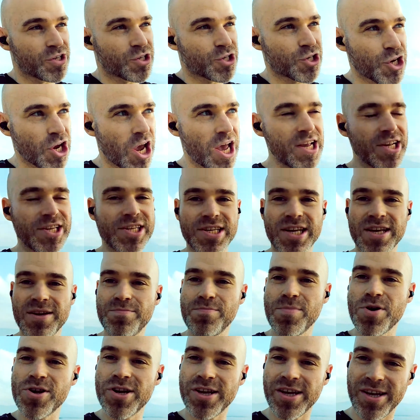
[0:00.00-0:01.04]

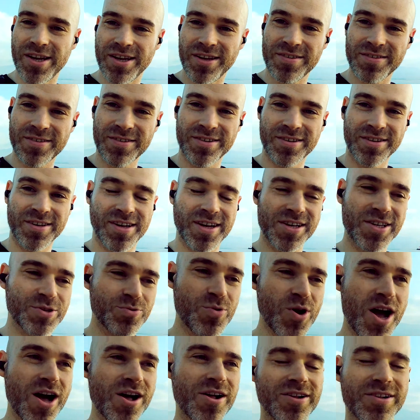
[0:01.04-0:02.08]
chasing money as
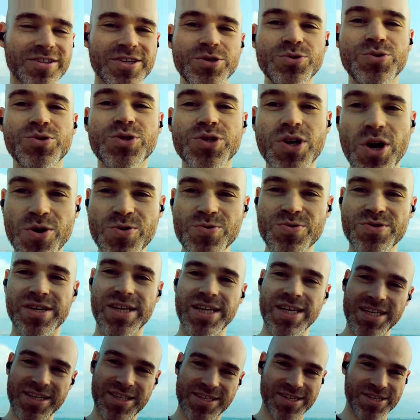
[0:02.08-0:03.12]
well. You don't
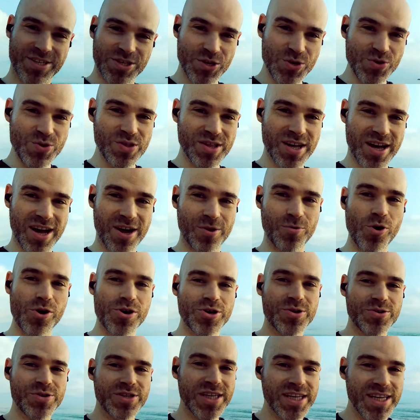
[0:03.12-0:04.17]
need to do that.
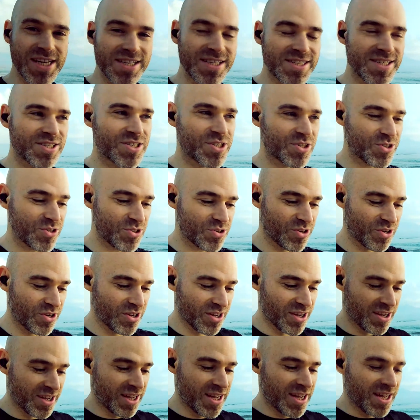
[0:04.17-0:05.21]
What you need to do
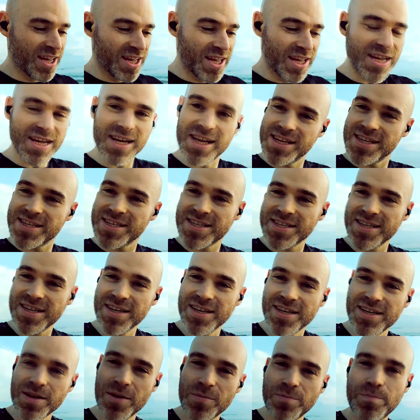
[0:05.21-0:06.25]
is
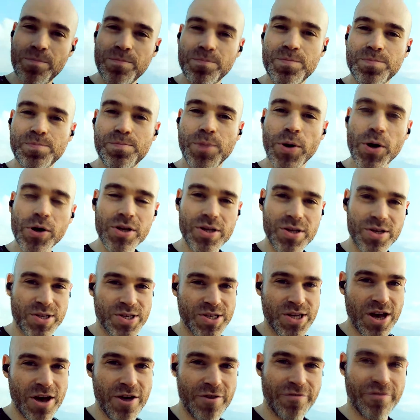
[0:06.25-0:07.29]
put
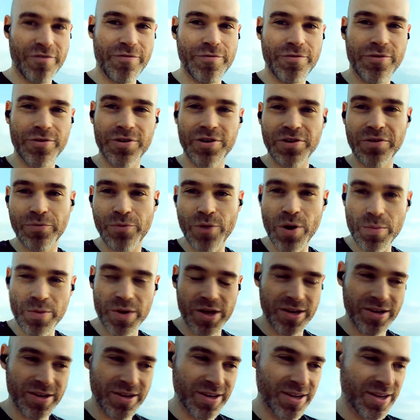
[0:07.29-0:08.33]
yourself in front of
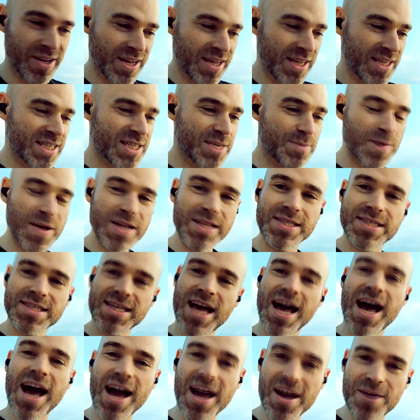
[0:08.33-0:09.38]
women, spend
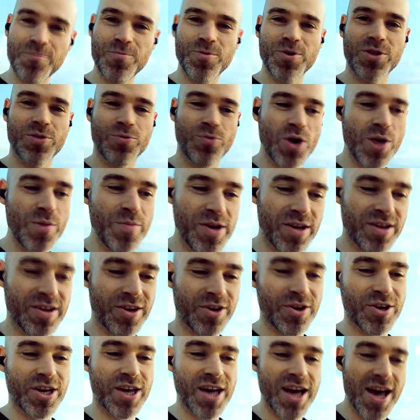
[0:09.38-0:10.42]
time with women,
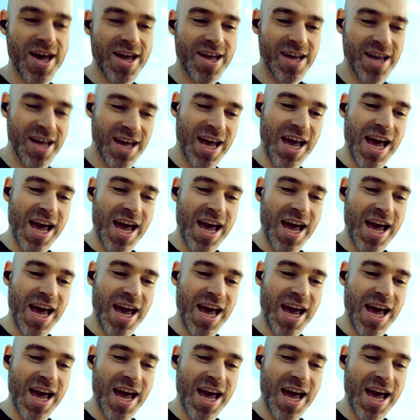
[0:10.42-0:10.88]
okay?